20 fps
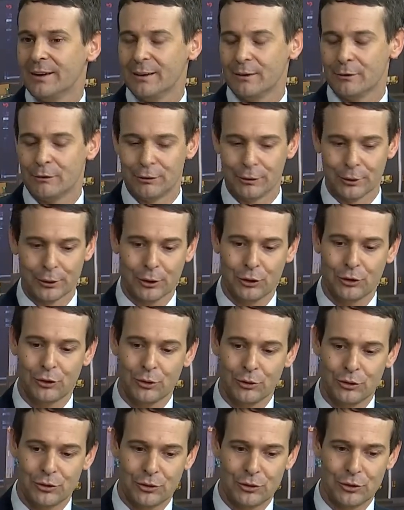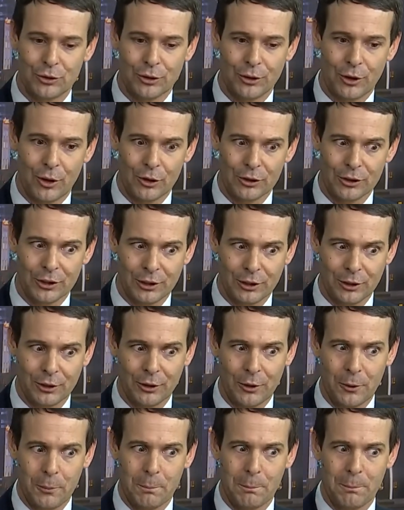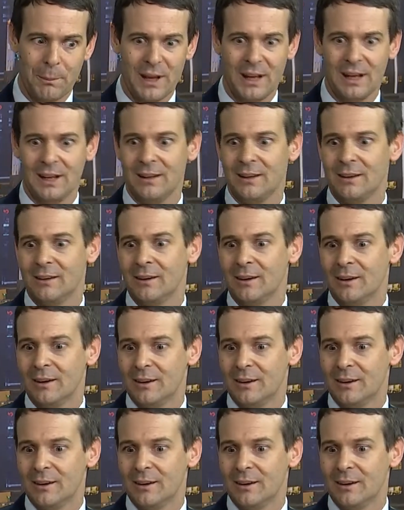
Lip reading: versus the other main